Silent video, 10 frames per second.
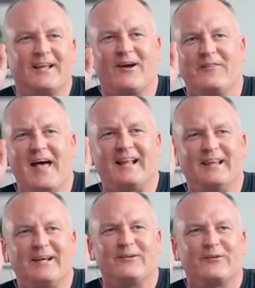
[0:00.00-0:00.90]
click on that
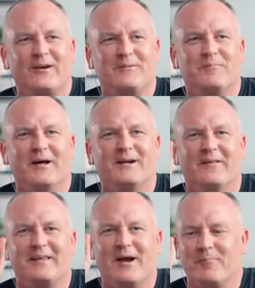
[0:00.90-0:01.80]
little green button
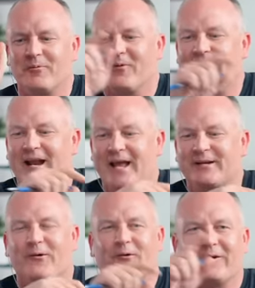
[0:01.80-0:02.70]
on the upper right hand
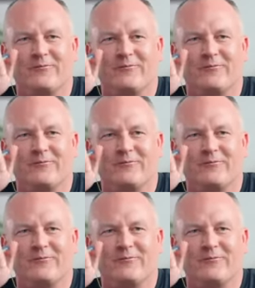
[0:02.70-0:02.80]
corner.